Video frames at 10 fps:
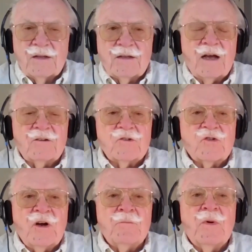Donald
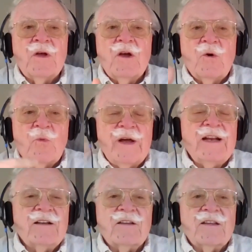Trump
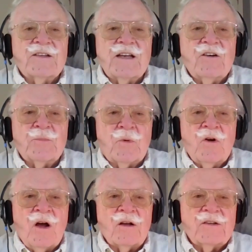went into the South
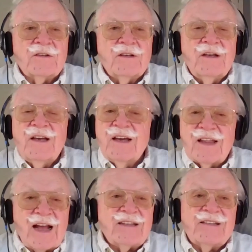Bronx.
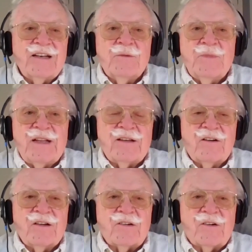That's enemy
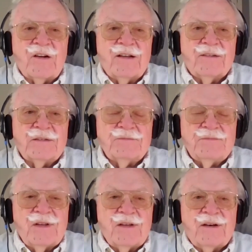territory.
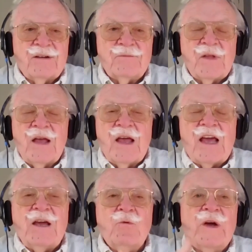You know,
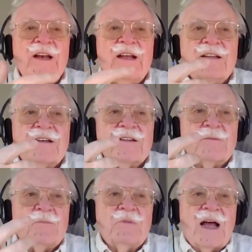he went into
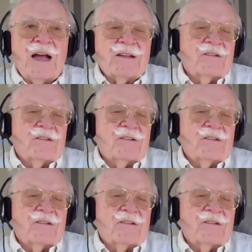the Black